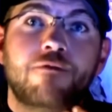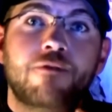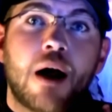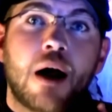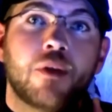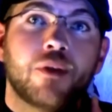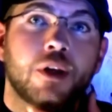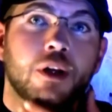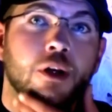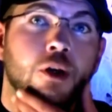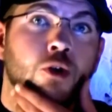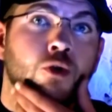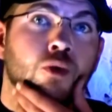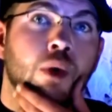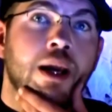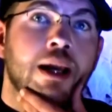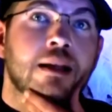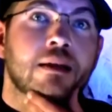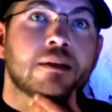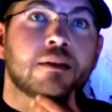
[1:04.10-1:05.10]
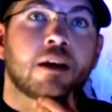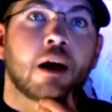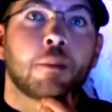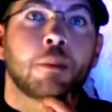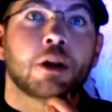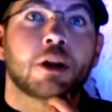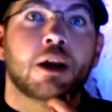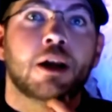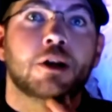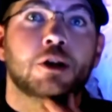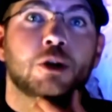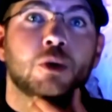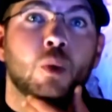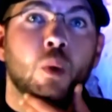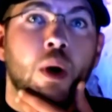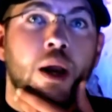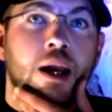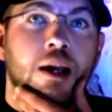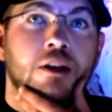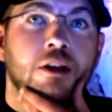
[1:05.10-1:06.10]
found that a great double-edged
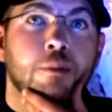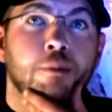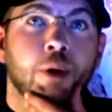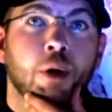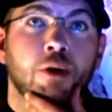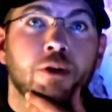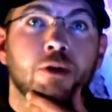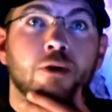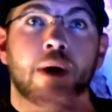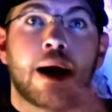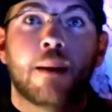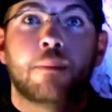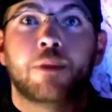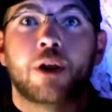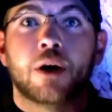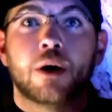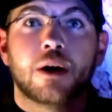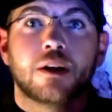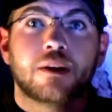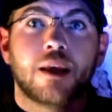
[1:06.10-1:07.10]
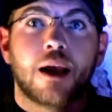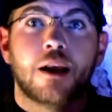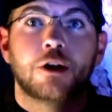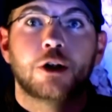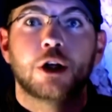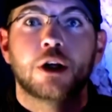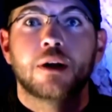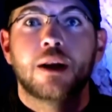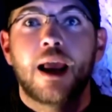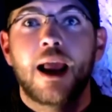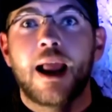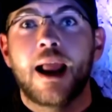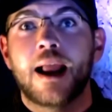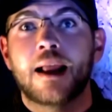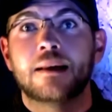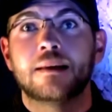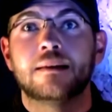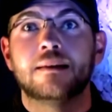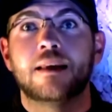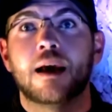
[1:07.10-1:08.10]
way to both grab their attention
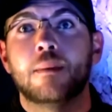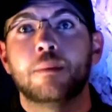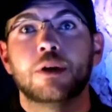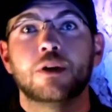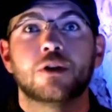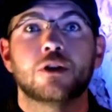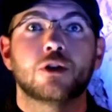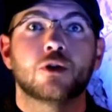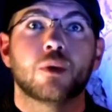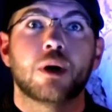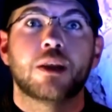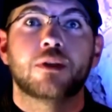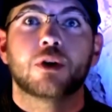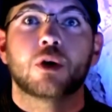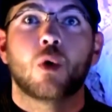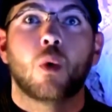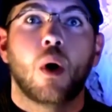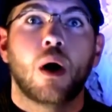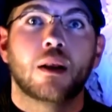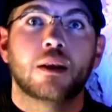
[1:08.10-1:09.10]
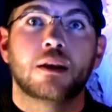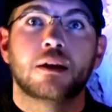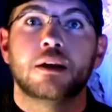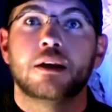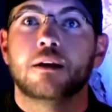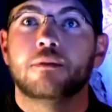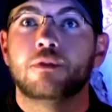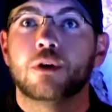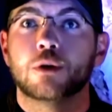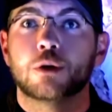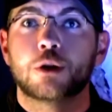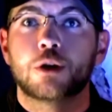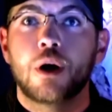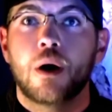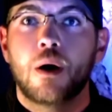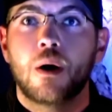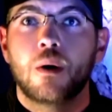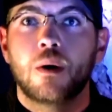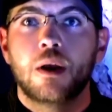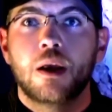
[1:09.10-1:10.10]
and demonstrate the quality of your
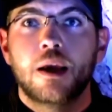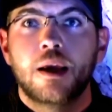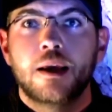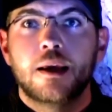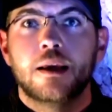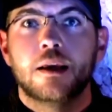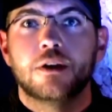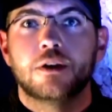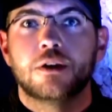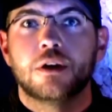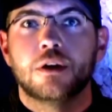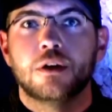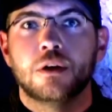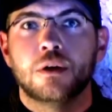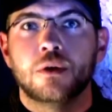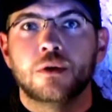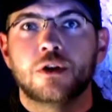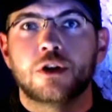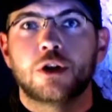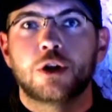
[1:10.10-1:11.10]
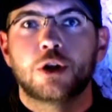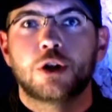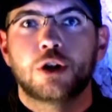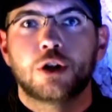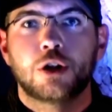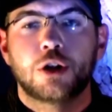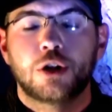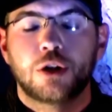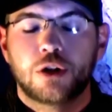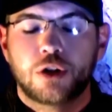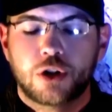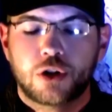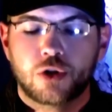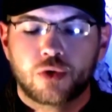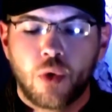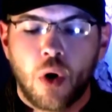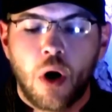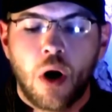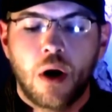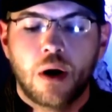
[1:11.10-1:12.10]
show is to use
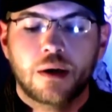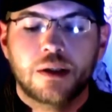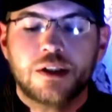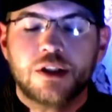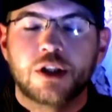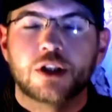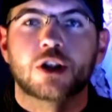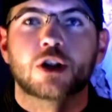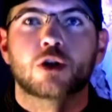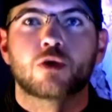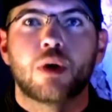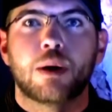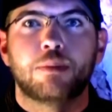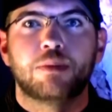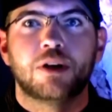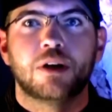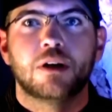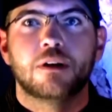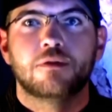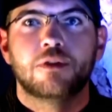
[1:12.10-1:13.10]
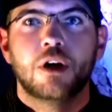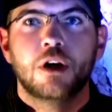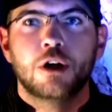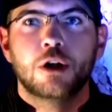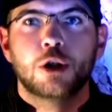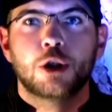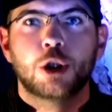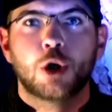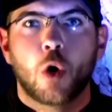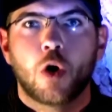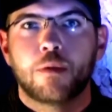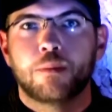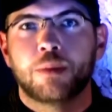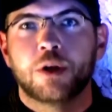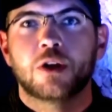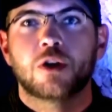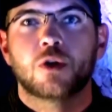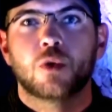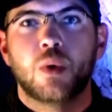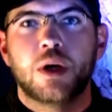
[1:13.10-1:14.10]
strong, descriptive, short
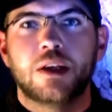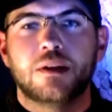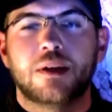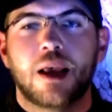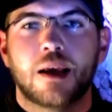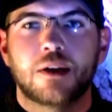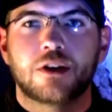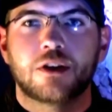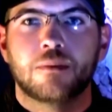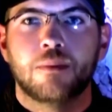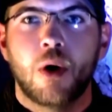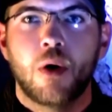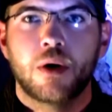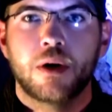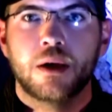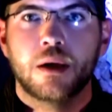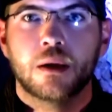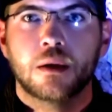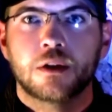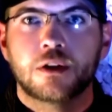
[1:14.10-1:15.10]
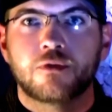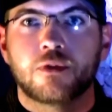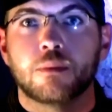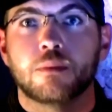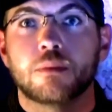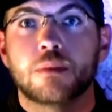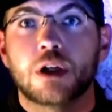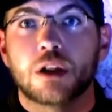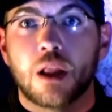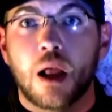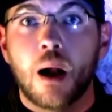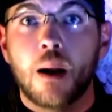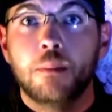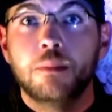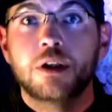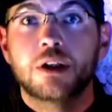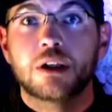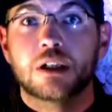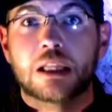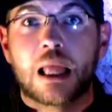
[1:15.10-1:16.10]
but sweet testimonials from
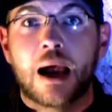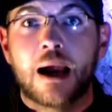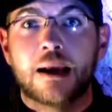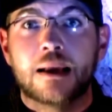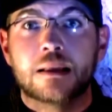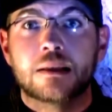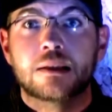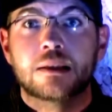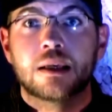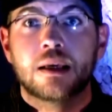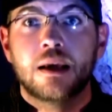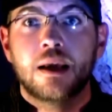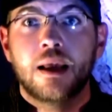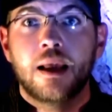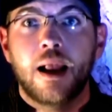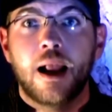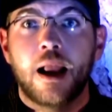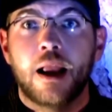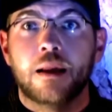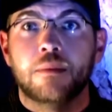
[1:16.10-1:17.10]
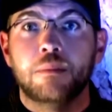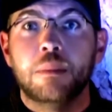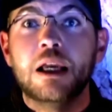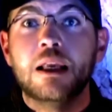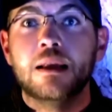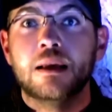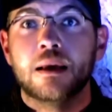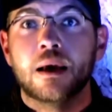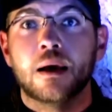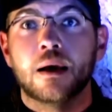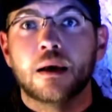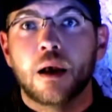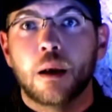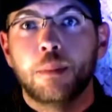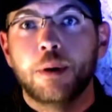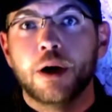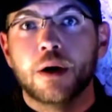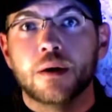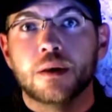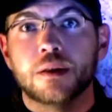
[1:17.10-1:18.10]
clubs, clients, and media
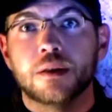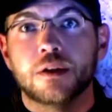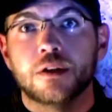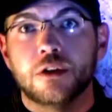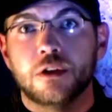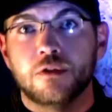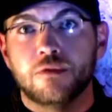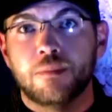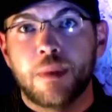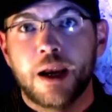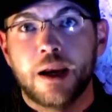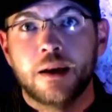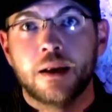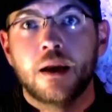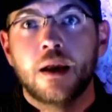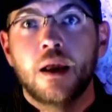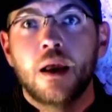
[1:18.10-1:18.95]
appearances you've made.